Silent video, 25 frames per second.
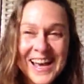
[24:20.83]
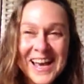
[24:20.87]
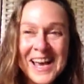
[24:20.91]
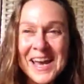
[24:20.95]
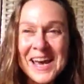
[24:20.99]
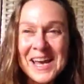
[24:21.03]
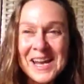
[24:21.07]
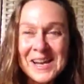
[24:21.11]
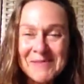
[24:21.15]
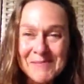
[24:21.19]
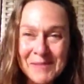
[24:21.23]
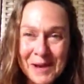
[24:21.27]

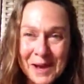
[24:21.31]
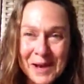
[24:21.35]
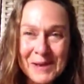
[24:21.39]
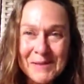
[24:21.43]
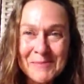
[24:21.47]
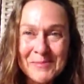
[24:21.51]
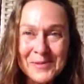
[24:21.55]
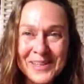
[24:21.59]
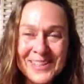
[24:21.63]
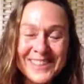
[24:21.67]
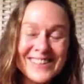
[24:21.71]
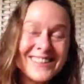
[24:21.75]
And in my
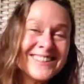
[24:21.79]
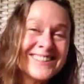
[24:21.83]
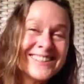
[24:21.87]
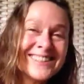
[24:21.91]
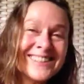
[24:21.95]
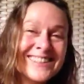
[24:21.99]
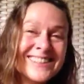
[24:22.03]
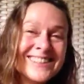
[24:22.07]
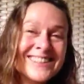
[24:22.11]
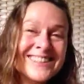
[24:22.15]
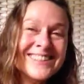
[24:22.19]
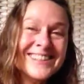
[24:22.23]
opinion,
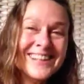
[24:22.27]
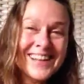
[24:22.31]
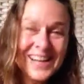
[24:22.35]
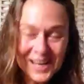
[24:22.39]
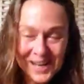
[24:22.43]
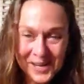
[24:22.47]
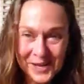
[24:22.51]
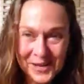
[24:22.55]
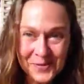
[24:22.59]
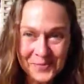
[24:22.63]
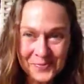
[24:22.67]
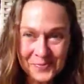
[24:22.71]

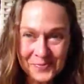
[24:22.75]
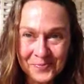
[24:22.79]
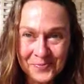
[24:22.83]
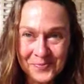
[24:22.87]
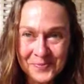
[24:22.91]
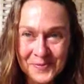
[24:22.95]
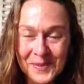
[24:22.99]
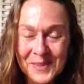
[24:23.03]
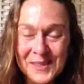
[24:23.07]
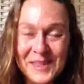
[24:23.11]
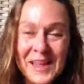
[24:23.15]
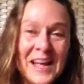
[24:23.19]

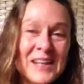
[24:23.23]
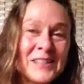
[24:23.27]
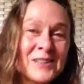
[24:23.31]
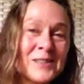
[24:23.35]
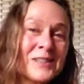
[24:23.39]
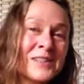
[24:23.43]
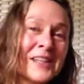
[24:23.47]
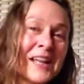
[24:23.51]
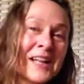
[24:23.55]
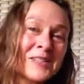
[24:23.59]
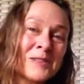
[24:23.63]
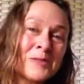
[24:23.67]

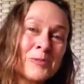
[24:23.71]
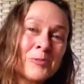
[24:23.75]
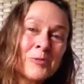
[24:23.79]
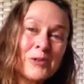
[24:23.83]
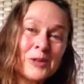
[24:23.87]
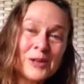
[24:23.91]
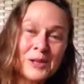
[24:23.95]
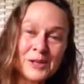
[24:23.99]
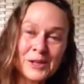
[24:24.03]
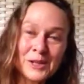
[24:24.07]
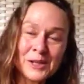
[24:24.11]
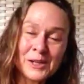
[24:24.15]
that's
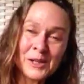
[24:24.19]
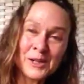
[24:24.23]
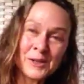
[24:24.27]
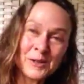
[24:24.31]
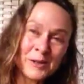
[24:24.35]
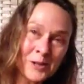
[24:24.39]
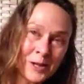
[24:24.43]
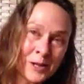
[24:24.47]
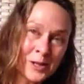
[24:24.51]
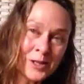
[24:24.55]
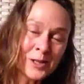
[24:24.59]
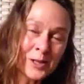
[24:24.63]
where the, you know,
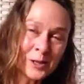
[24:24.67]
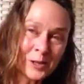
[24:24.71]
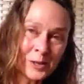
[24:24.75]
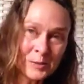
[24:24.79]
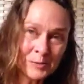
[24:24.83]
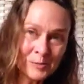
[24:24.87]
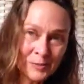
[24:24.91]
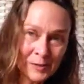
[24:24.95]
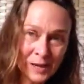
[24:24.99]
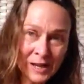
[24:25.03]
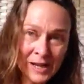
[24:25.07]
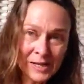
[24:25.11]
that
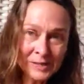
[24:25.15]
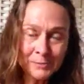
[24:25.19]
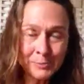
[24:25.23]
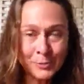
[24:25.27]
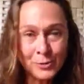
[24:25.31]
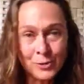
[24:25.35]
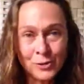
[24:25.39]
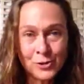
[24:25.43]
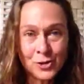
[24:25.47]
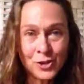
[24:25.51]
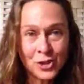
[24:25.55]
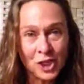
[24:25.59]
term, that's
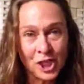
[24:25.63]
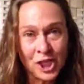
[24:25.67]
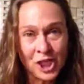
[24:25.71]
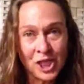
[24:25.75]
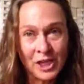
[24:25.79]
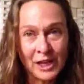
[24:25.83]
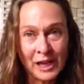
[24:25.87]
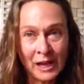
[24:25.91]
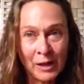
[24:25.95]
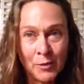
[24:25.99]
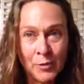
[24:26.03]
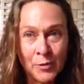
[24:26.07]

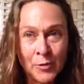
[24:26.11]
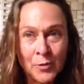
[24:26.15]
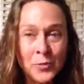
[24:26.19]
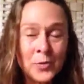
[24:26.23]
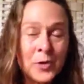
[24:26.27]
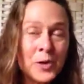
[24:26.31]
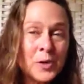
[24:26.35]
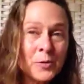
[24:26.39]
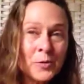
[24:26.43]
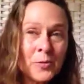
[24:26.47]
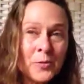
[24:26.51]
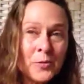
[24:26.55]
bullshit. Like,
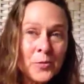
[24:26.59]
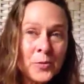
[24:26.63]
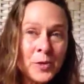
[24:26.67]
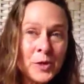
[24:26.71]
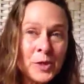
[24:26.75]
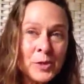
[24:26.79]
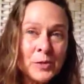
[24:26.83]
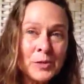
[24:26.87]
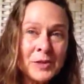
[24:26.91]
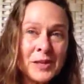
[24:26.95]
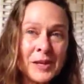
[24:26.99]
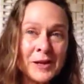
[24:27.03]
where
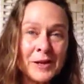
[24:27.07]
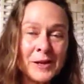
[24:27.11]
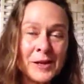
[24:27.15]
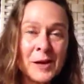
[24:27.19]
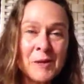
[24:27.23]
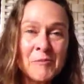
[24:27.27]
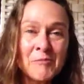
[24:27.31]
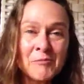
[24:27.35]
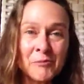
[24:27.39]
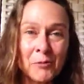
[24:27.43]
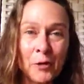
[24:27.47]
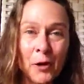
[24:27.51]
did that
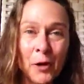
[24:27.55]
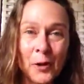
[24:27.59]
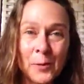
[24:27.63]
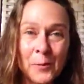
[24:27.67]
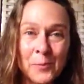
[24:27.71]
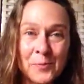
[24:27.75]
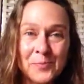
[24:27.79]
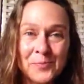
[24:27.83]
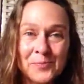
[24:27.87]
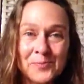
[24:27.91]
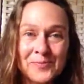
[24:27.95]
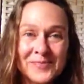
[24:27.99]
come
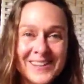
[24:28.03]
from?